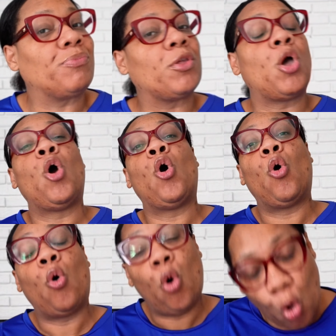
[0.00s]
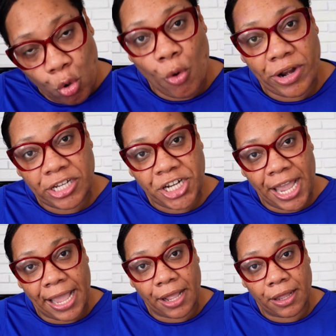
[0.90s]
Who going to
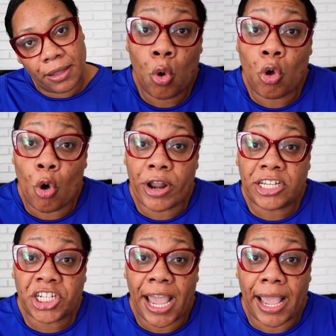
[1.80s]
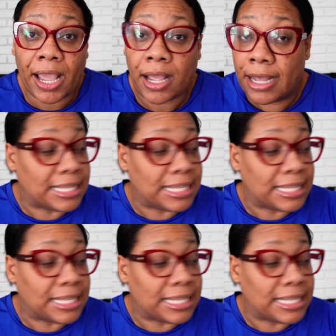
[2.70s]
check? Who going to check?